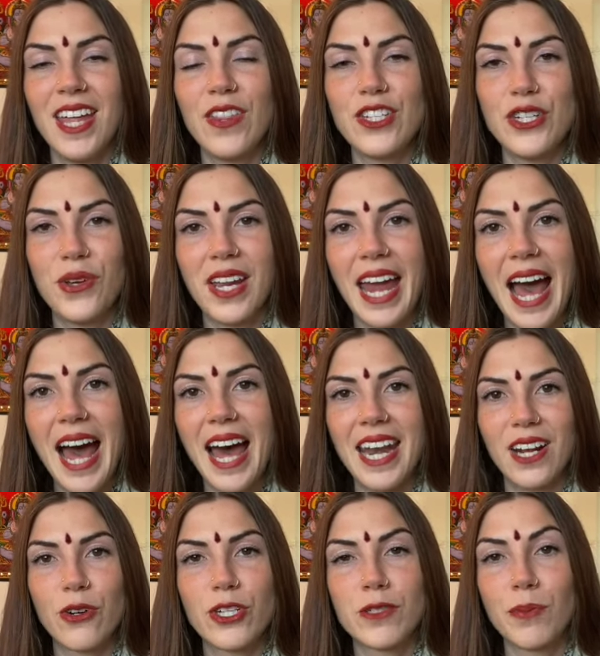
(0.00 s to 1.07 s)
that you can
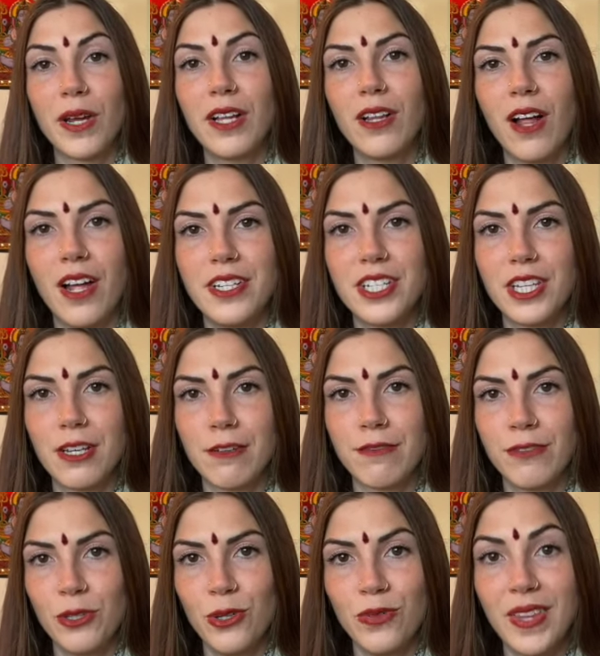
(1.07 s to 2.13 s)
add or sprinkle onto their
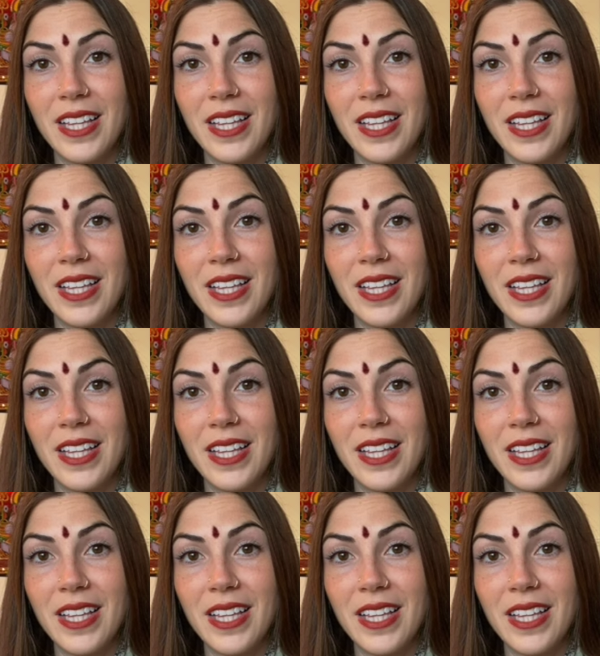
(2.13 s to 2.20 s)
food.